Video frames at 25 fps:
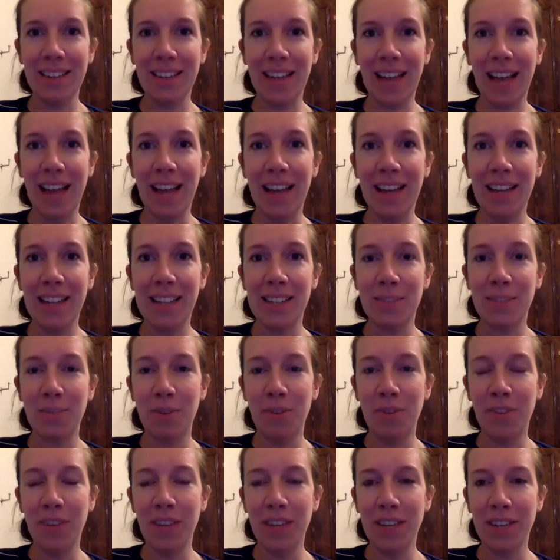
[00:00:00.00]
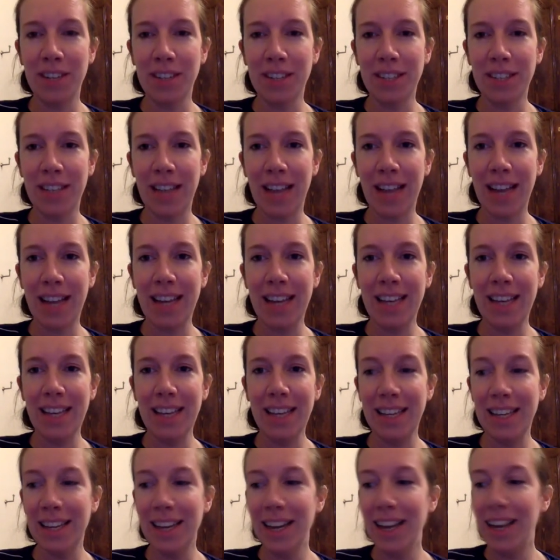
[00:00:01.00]
that it's revealed that
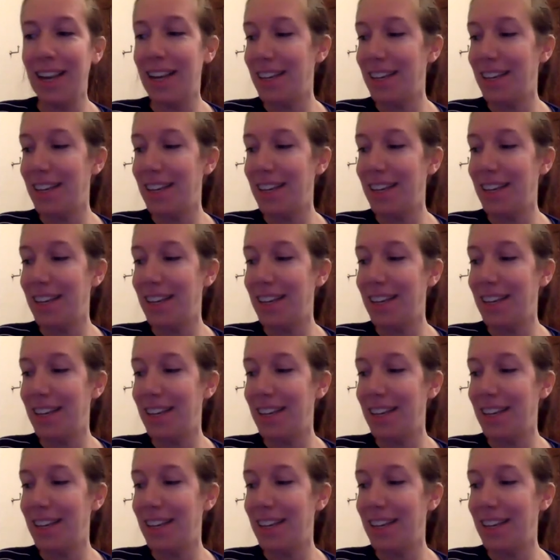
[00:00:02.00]
he